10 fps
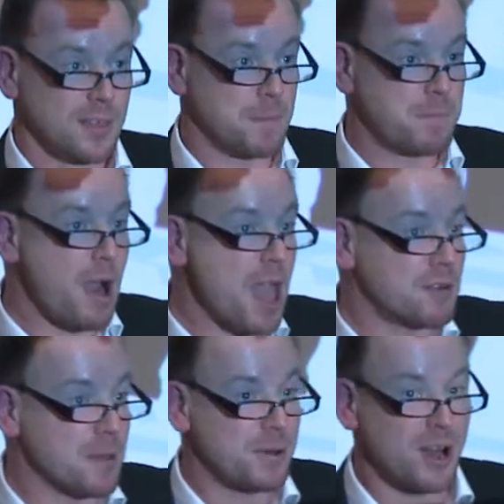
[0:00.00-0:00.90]
The
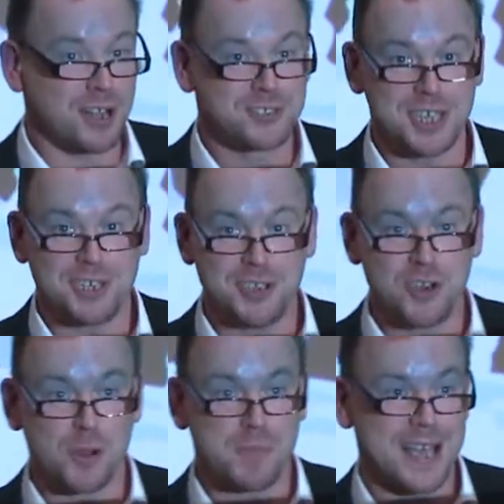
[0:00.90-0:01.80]
Pirate Party in
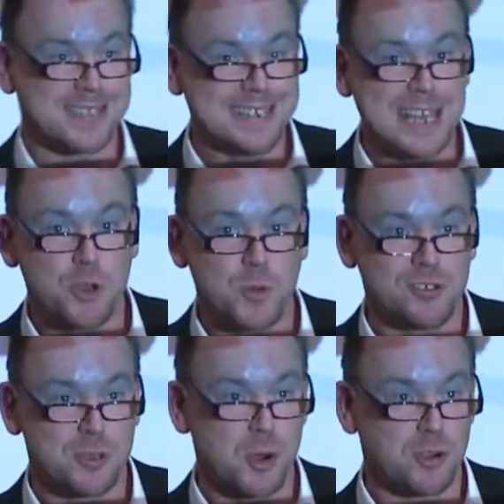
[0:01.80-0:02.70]
Europe has
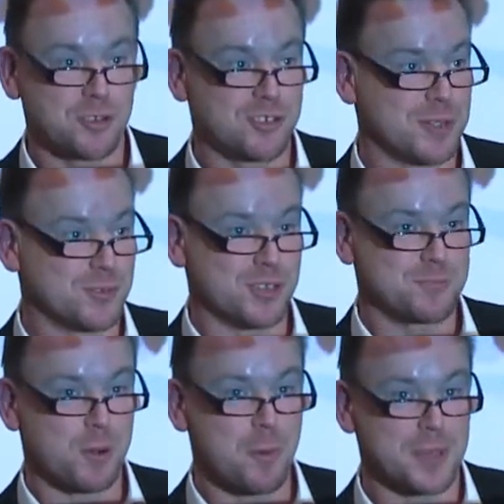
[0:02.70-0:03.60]
liquid democracy, which is
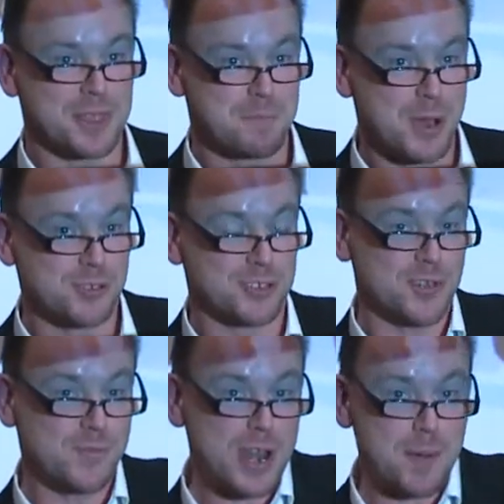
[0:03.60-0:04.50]
probably the most
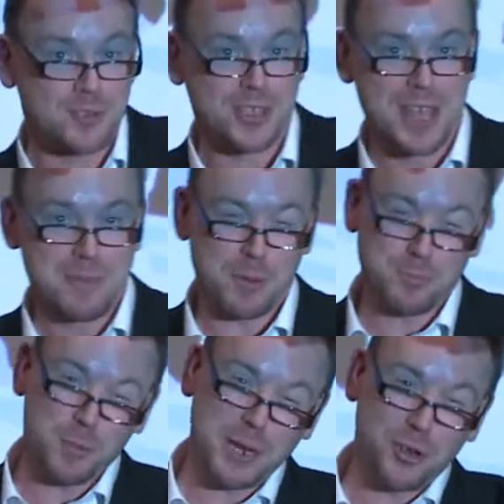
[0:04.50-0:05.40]
developed, but
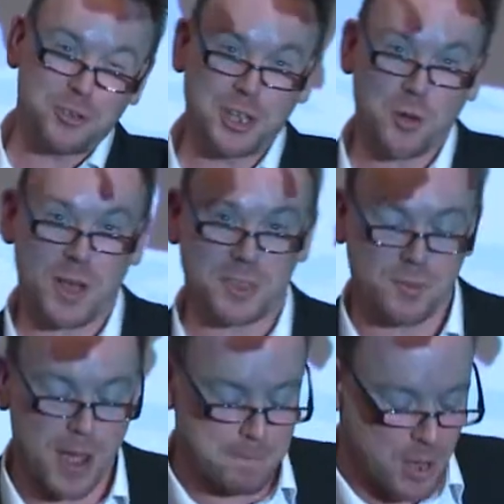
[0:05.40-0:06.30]
probably not in quite the right